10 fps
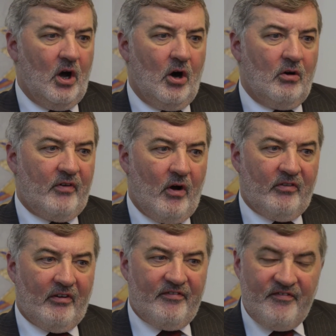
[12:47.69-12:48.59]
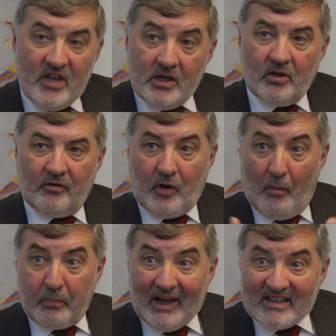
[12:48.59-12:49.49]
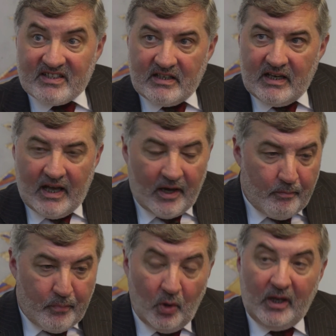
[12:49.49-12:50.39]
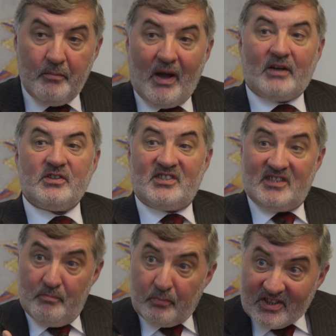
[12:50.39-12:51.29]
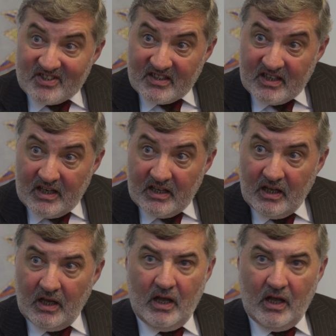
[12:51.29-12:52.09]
of a fear of complexity and a pulling back to simplicity,